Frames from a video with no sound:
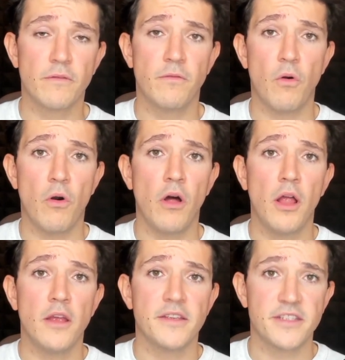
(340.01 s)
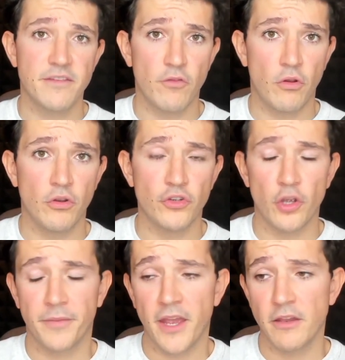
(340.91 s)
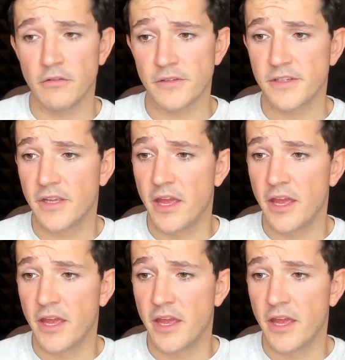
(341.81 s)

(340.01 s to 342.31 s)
for several job titles,